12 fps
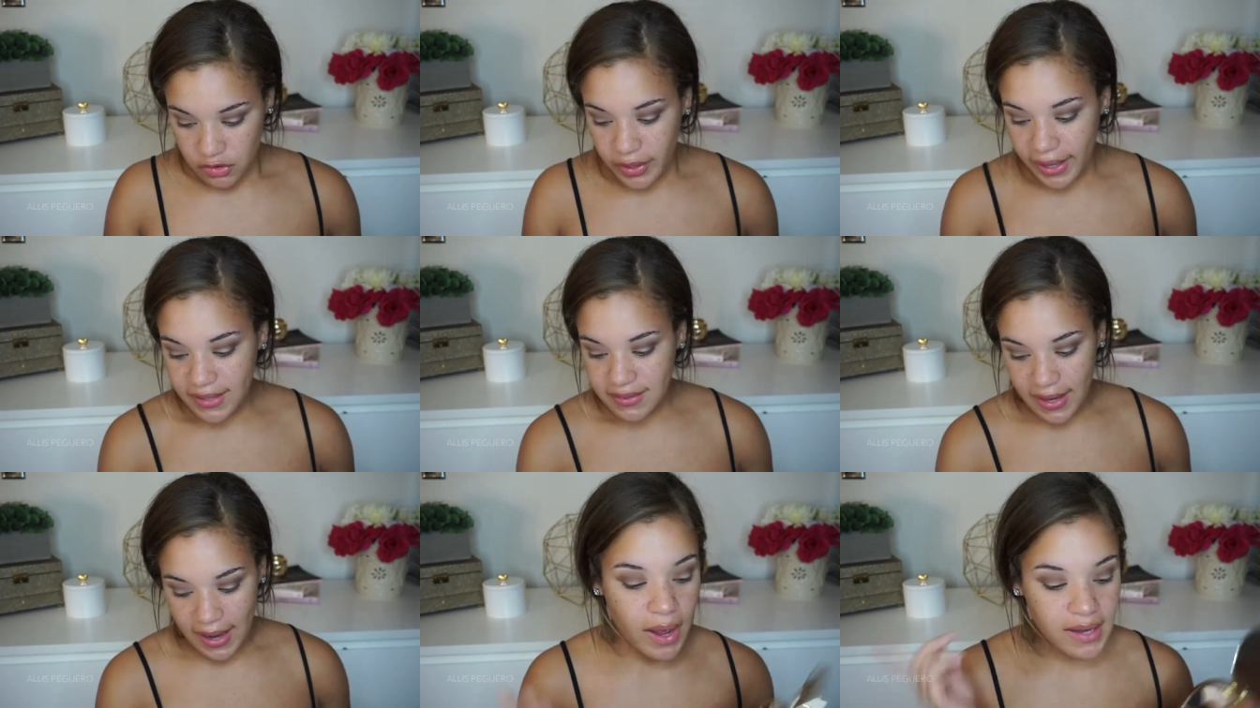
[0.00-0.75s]
So like I
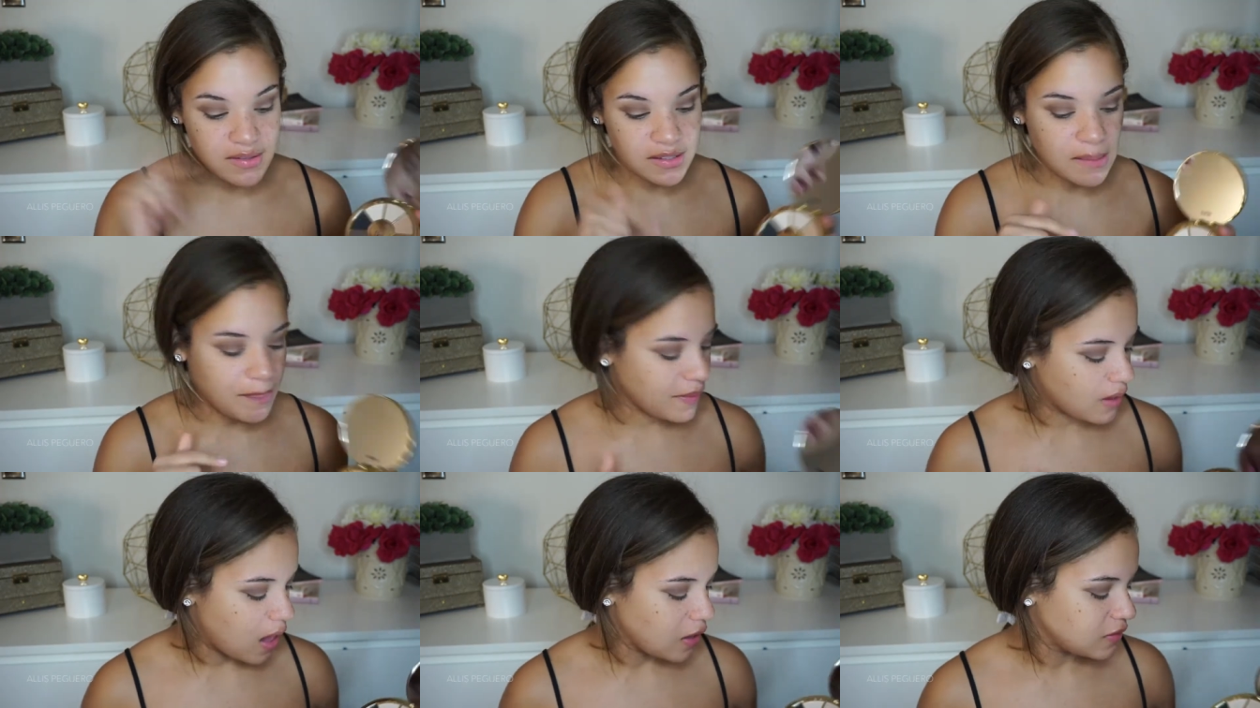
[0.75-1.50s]
said, I did deepen
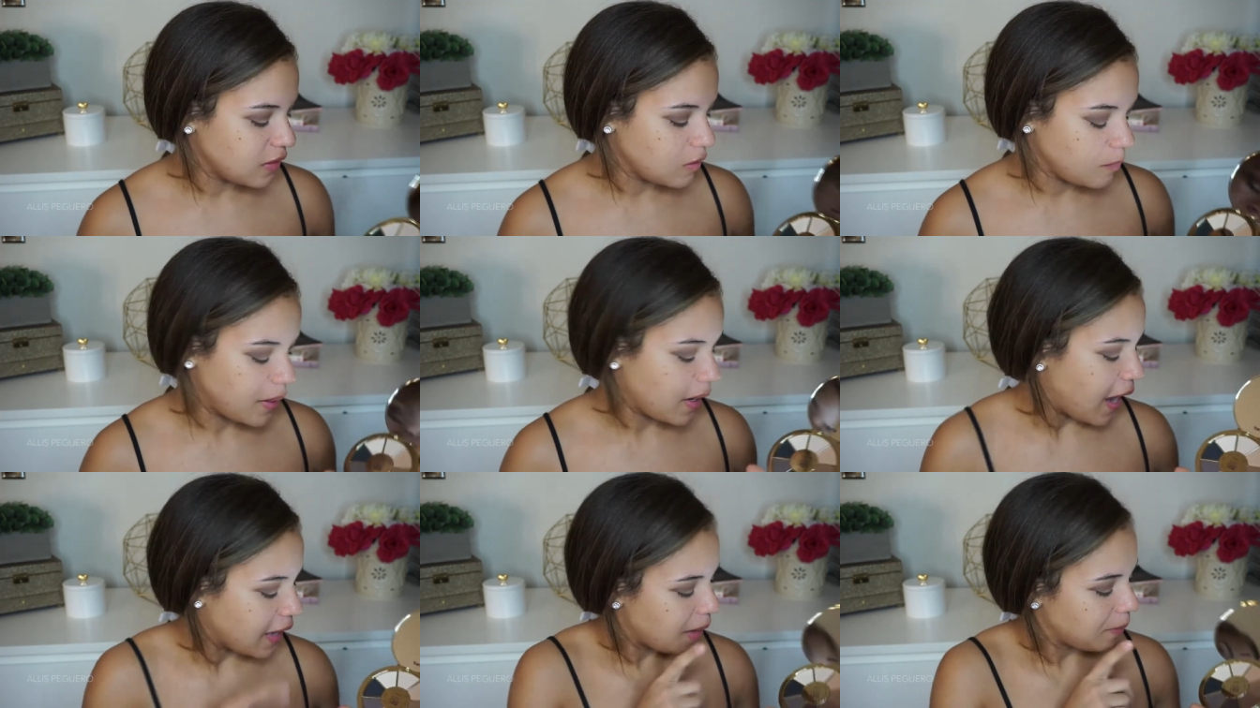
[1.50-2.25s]
the colors a little bit.
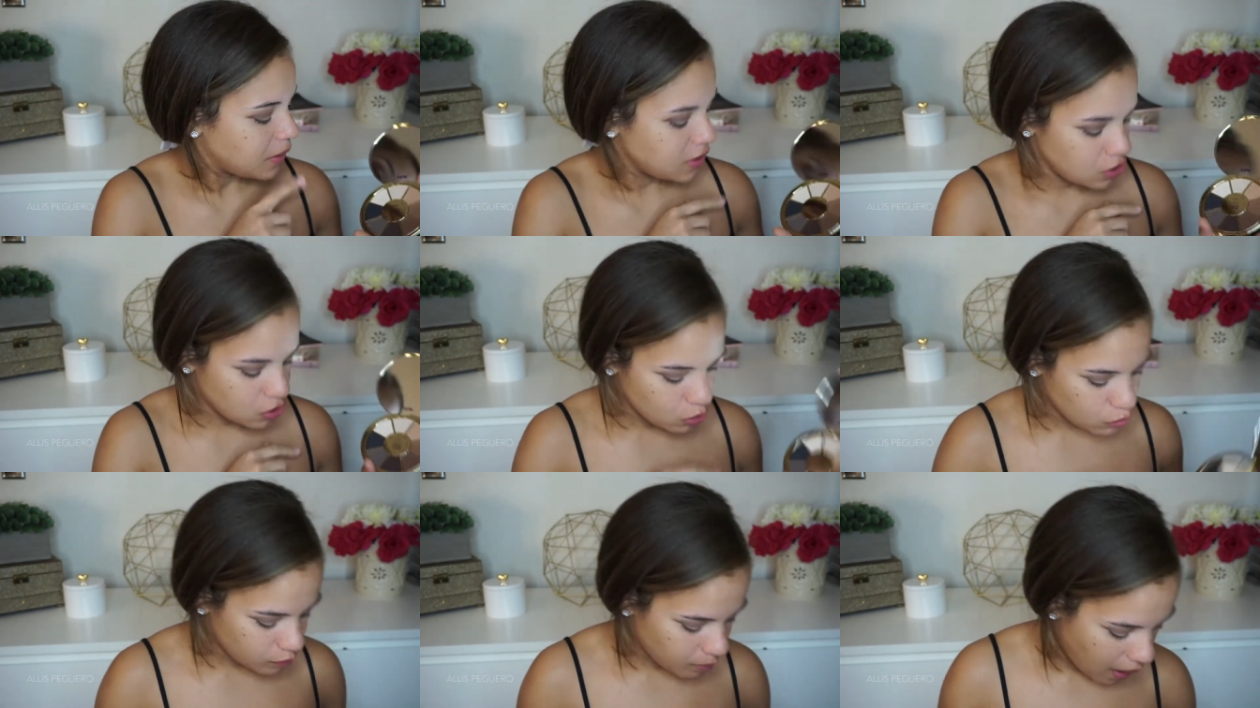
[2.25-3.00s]
I am going to
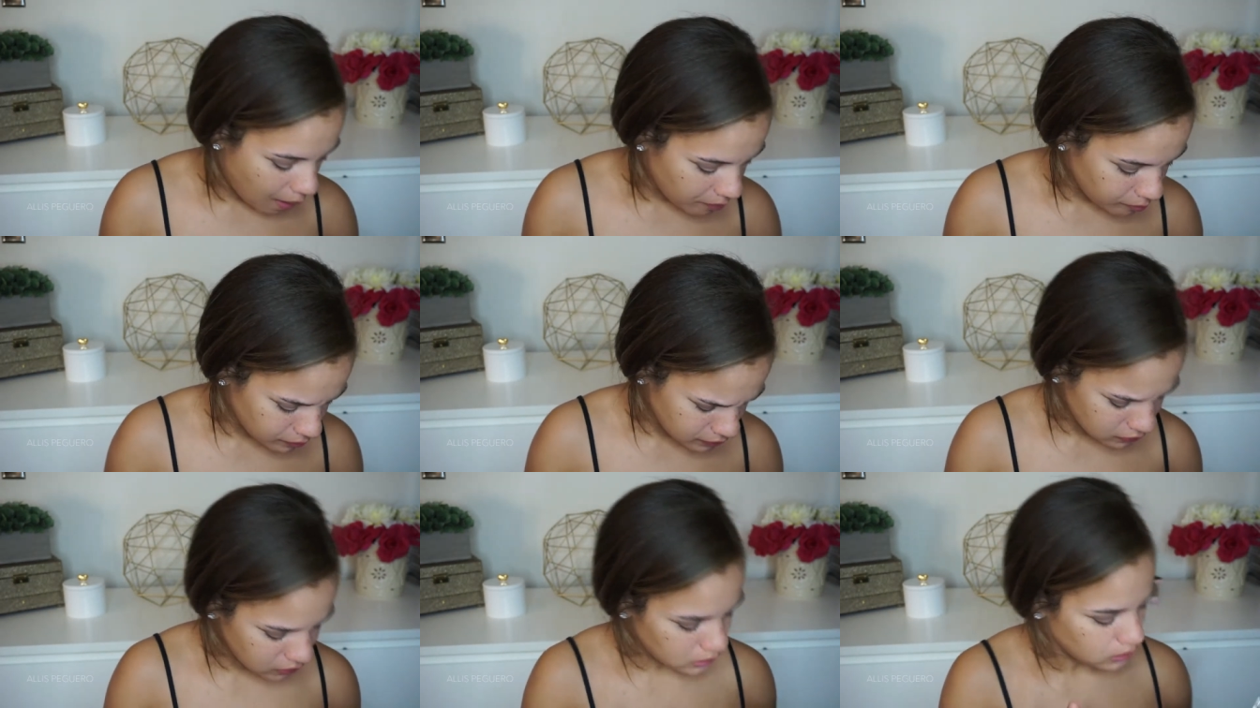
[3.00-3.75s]
use
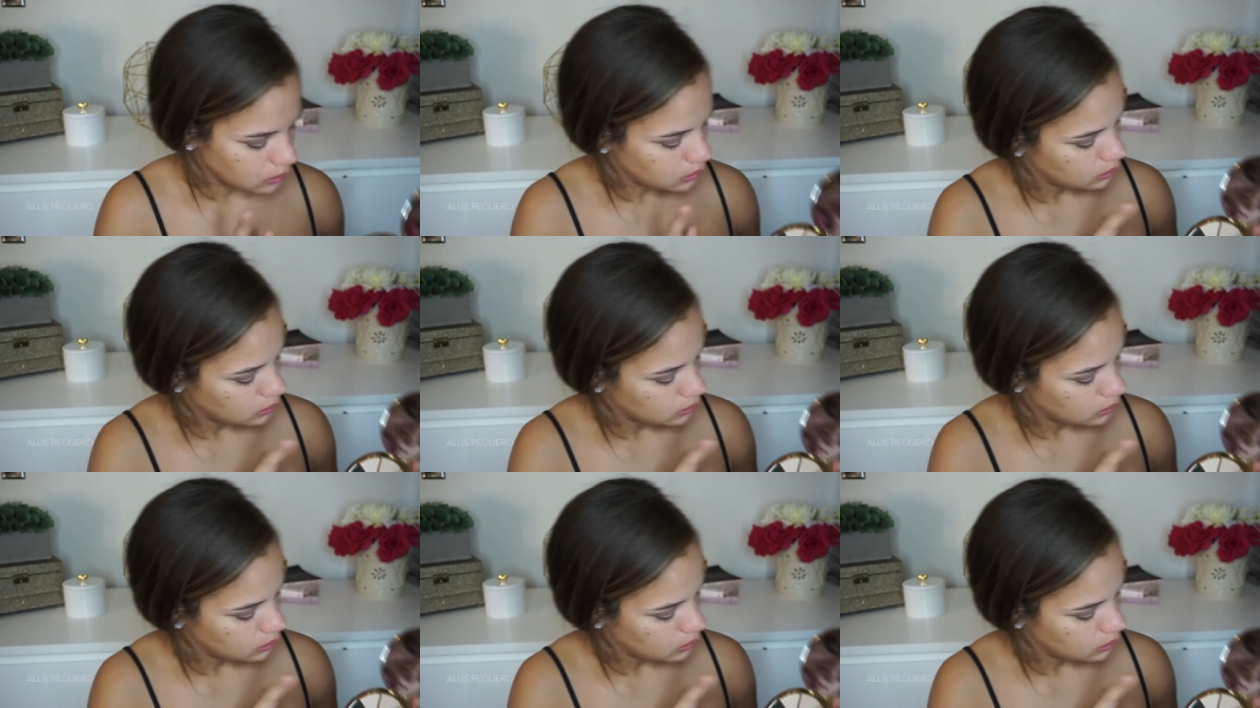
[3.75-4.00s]
probably